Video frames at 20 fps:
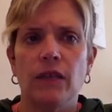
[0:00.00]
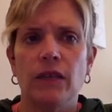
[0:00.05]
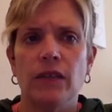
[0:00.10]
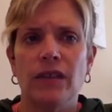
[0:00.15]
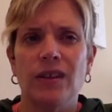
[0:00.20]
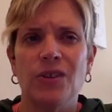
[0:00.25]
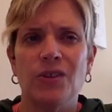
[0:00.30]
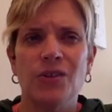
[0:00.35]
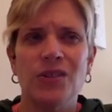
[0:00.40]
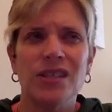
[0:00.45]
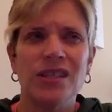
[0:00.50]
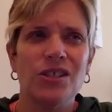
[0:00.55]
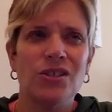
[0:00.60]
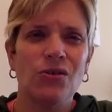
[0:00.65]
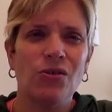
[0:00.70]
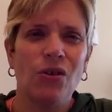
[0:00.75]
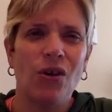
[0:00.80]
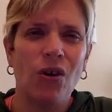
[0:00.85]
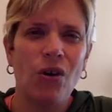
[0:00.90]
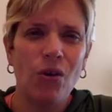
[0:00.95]
And those things
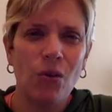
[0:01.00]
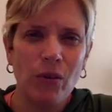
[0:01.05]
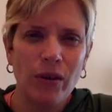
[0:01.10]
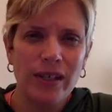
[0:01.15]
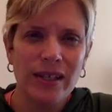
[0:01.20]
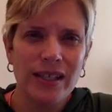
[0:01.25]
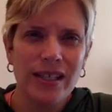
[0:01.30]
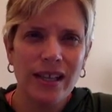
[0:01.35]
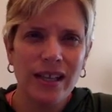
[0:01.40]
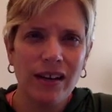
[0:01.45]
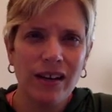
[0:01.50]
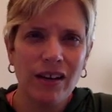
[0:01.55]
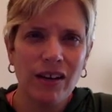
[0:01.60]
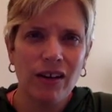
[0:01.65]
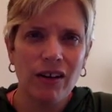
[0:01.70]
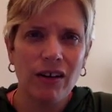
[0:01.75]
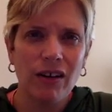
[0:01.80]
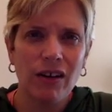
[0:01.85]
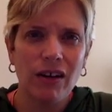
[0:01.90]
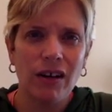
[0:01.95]
are always
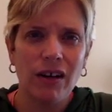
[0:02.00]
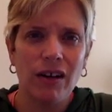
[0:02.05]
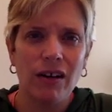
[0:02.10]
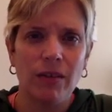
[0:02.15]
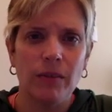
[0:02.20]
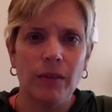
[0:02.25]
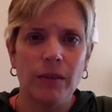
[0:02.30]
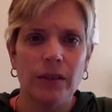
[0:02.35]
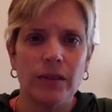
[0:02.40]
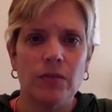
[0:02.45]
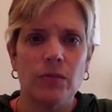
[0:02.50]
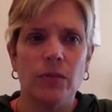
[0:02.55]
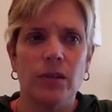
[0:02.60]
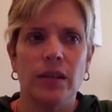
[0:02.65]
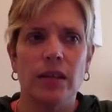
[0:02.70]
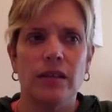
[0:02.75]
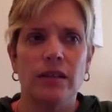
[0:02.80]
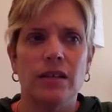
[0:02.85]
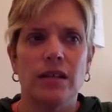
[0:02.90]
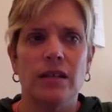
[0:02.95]
there because
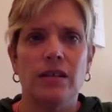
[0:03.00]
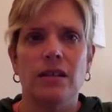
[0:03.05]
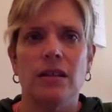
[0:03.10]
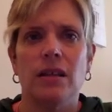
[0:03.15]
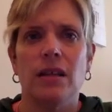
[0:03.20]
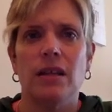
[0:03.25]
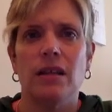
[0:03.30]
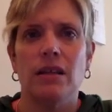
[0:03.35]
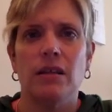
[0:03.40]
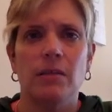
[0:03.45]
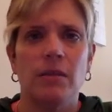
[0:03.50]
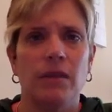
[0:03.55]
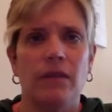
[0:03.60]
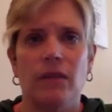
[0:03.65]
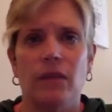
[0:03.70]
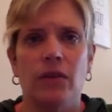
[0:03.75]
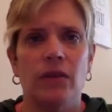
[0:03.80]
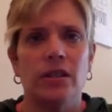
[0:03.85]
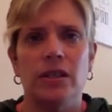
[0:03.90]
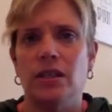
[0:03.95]
we tend to hit them at
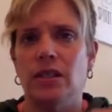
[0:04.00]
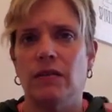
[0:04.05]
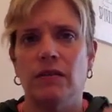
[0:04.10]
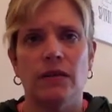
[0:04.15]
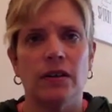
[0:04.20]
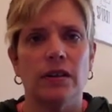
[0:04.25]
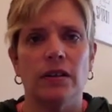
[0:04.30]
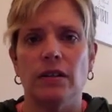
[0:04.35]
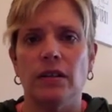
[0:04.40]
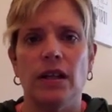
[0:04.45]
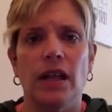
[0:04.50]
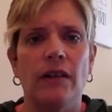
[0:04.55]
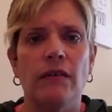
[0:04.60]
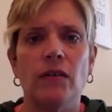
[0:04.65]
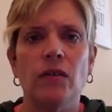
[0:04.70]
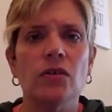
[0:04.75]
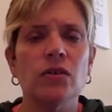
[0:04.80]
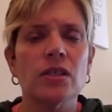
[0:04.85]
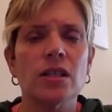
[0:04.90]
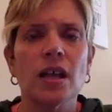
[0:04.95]
very different
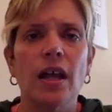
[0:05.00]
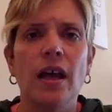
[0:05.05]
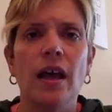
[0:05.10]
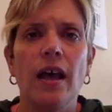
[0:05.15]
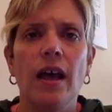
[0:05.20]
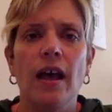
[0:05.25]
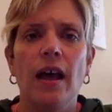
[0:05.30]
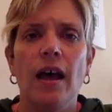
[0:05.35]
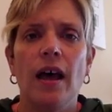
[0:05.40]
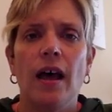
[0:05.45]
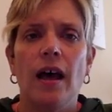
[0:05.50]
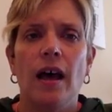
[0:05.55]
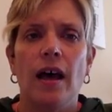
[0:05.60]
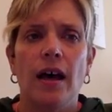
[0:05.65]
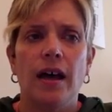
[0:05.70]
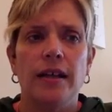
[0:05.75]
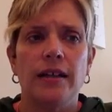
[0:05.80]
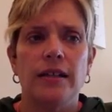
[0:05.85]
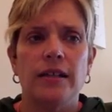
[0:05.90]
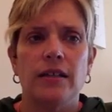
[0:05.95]
levels
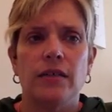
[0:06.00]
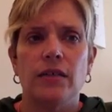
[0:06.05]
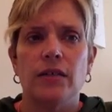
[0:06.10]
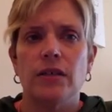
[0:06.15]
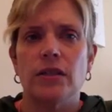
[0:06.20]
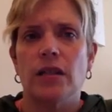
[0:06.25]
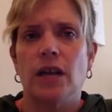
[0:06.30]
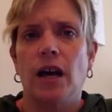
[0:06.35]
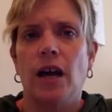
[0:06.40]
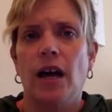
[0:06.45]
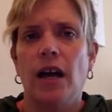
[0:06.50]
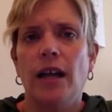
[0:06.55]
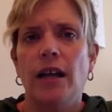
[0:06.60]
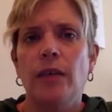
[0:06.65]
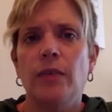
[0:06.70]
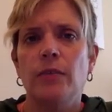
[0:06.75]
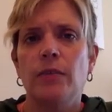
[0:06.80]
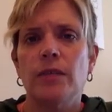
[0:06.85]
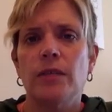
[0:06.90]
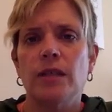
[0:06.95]
and different
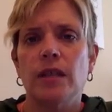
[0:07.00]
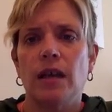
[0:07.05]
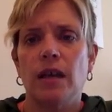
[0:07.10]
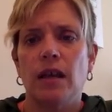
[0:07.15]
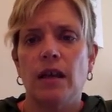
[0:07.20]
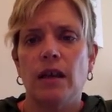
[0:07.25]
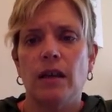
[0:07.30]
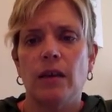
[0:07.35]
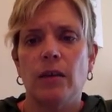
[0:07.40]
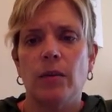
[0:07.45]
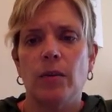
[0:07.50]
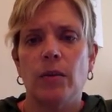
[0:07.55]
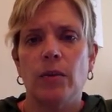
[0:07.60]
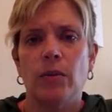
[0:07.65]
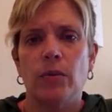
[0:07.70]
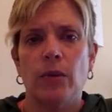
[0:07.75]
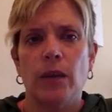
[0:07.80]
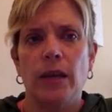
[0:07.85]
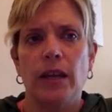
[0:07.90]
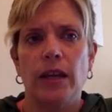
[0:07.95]
times. But
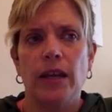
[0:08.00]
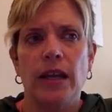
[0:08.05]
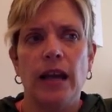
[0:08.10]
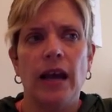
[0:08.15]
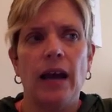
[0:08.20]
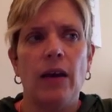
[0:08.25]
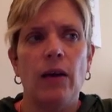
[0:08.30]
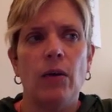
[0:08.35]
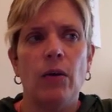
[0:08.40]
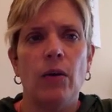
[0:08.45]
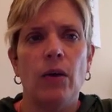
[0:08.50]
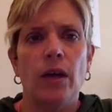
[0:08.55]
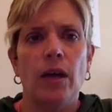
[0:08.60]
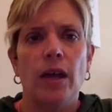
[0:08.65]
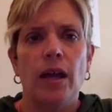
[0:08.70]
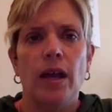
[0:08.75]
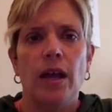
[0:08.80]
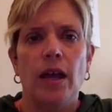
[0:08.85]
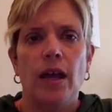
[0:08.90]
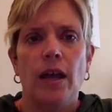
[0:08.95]
right now,
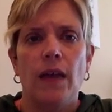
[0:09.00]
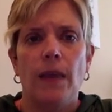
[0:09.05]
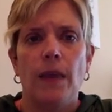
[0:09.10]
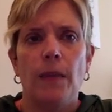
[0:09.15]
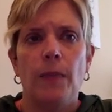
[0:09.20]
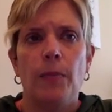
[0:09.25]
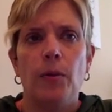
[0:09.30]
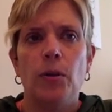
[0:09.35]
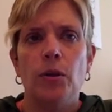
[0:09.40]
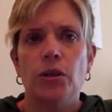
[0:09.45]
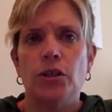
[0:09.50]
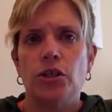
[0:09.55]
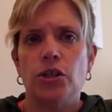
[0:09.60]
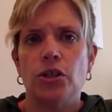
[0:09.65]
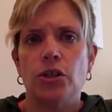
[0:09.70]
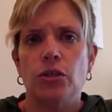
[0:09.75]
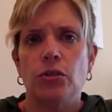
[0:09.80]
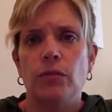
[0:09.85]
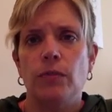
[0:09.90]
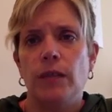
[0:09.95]
the push
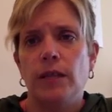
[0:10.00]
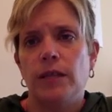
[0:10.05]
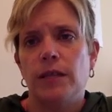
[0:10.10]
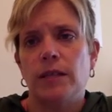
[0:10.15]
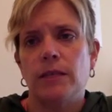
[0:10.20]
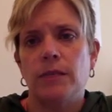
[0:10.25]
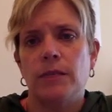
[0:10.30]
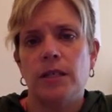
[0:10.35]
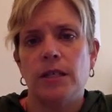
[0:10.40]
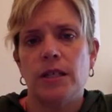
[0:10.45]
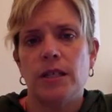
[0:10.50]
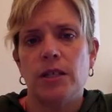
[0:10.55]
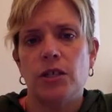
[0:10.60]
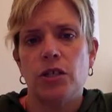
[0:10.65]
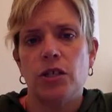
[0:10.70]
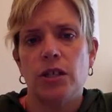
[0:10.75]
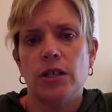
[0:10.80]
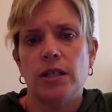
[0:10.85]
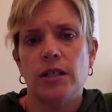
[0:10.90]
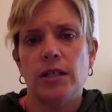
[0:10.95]
to make some
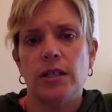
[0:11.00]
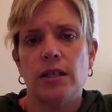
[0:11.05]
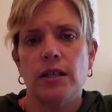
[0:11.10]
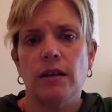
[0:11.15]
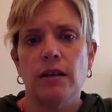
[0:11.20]
decisions,